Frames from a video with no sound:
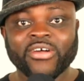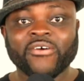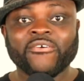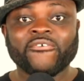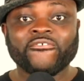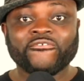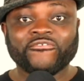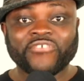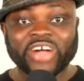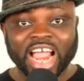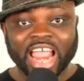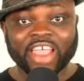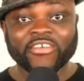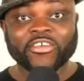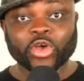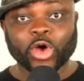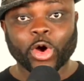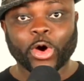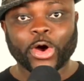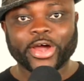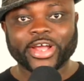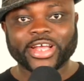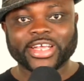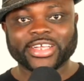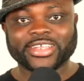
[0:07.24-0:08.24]

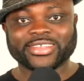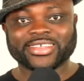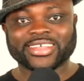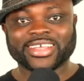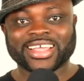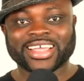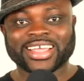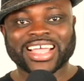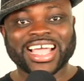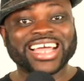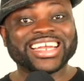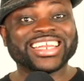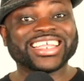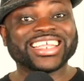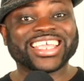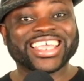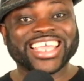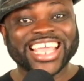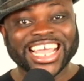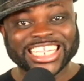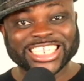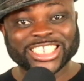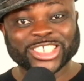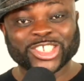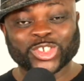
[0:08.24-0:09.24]
Filecoin can
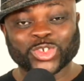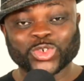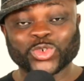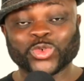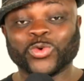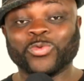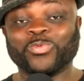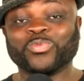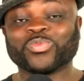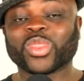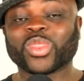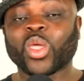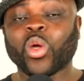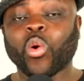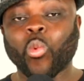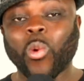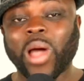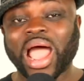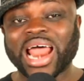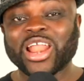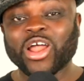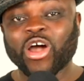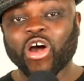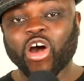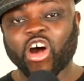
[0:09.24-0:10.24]
get to
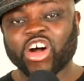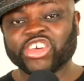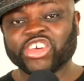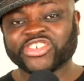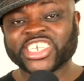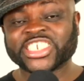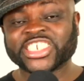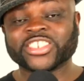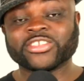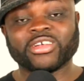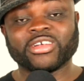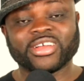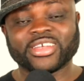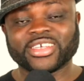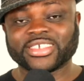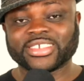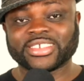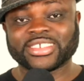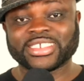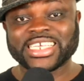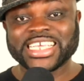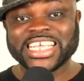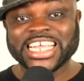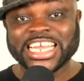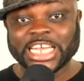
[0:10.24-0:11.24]

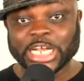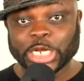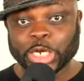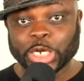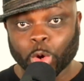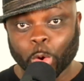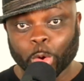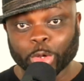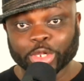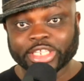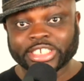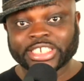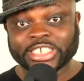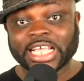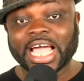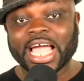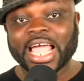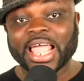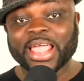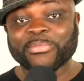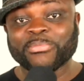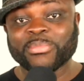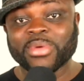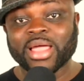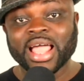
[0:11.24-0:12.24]
$100 in no
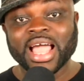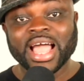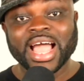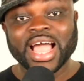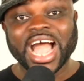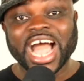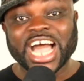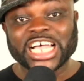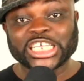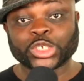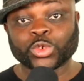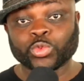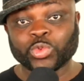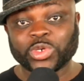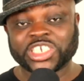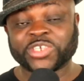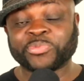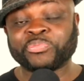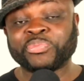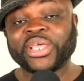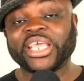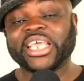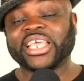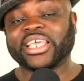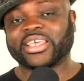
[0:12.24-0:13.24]
time as we
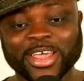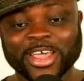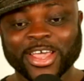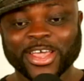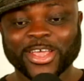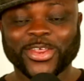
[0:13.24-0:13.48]
speak.